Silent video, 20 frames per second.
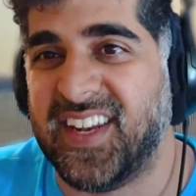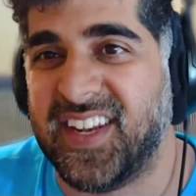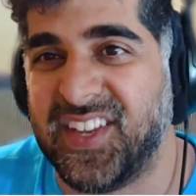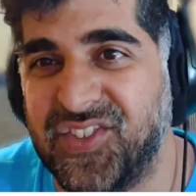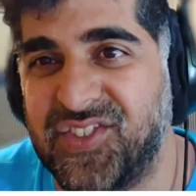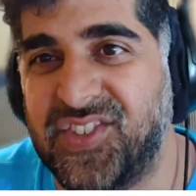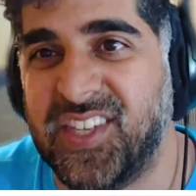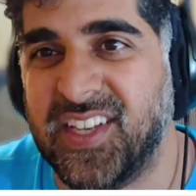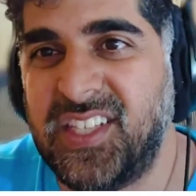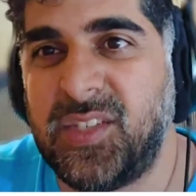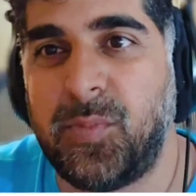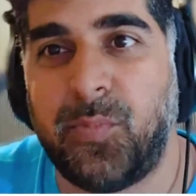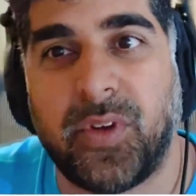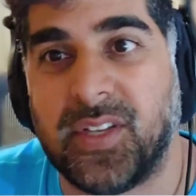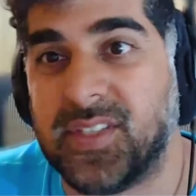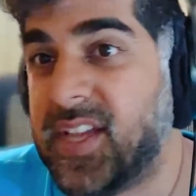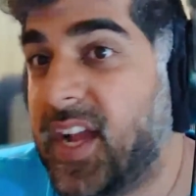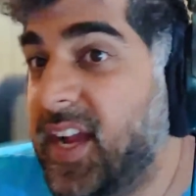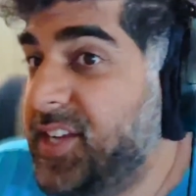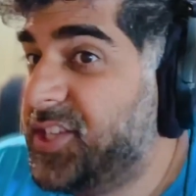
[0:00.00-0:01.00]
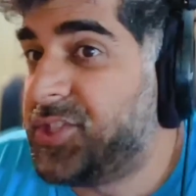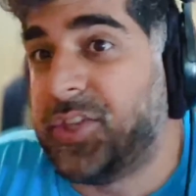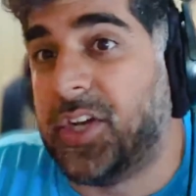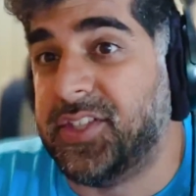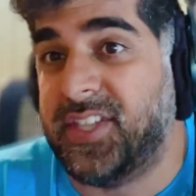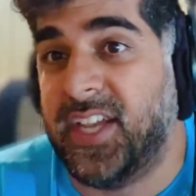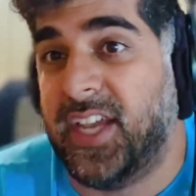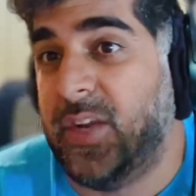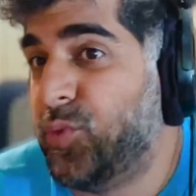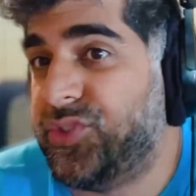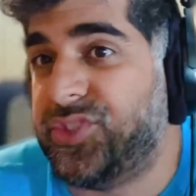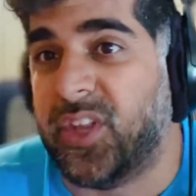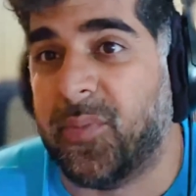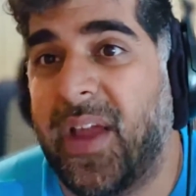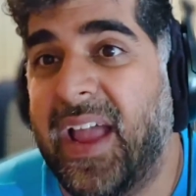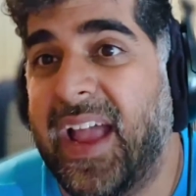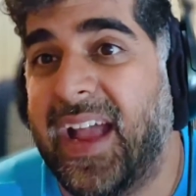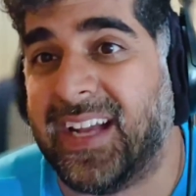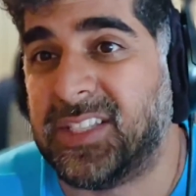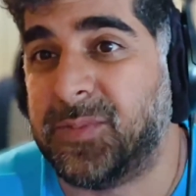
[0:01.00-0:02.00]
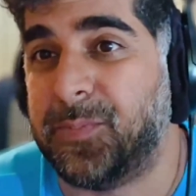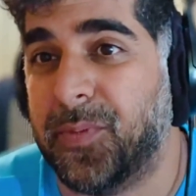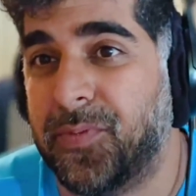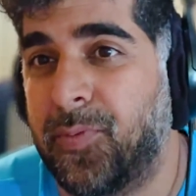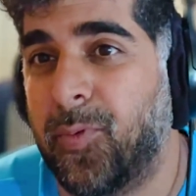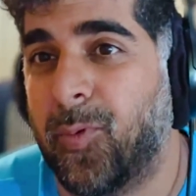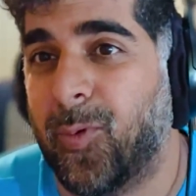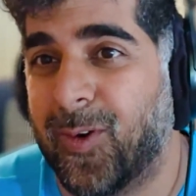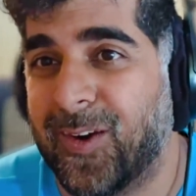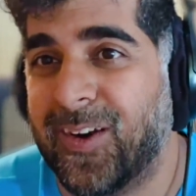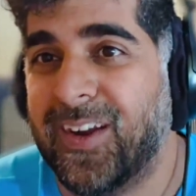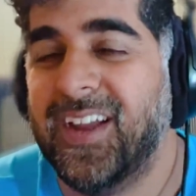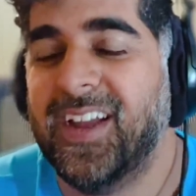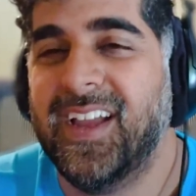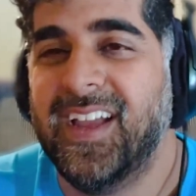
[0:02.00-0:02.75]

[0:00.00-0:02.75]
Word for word: exists because I just thought 10 was the max before.